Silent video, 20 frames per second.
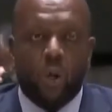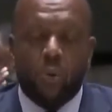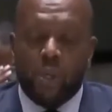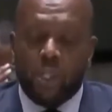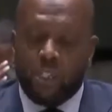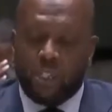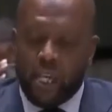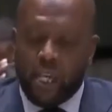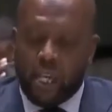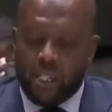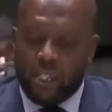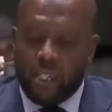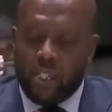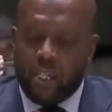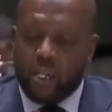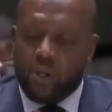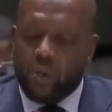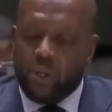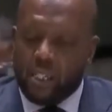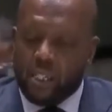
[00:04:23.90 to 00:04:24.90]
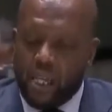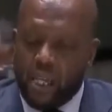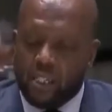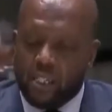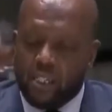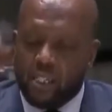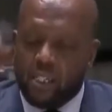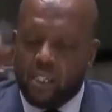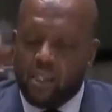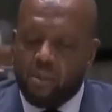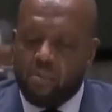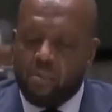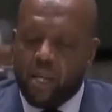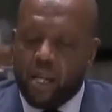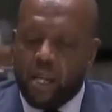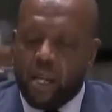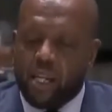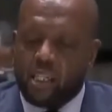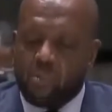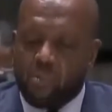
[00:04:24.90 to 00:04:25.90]
We rejected
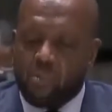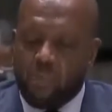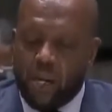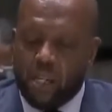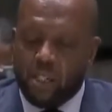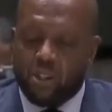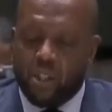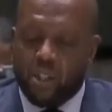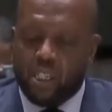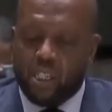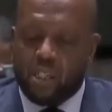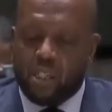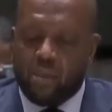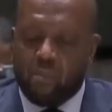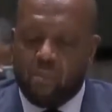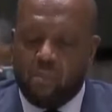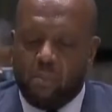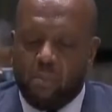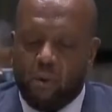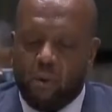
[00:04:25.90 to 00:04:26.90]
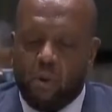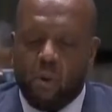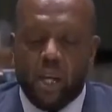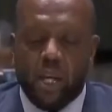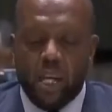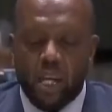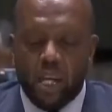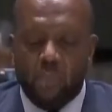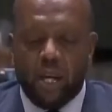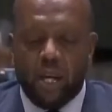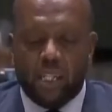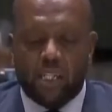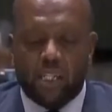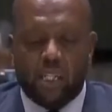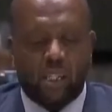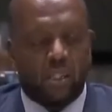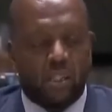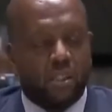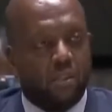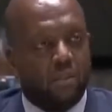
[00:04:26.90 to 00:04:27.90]
irredentism and expansionism on any
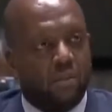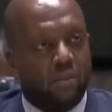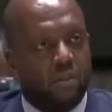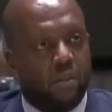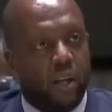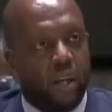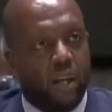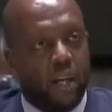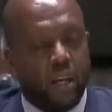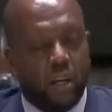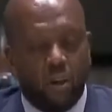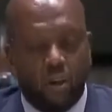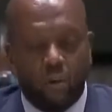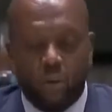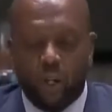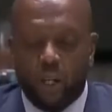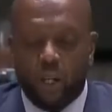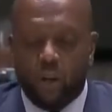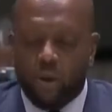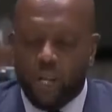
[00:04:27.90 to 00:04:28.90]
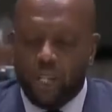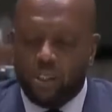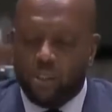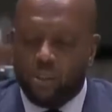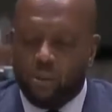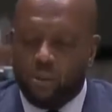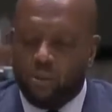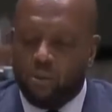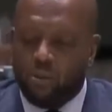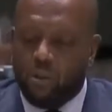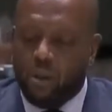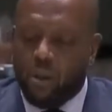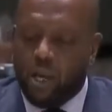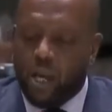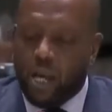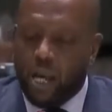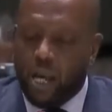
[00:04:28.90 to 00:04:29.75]
basis, including racial,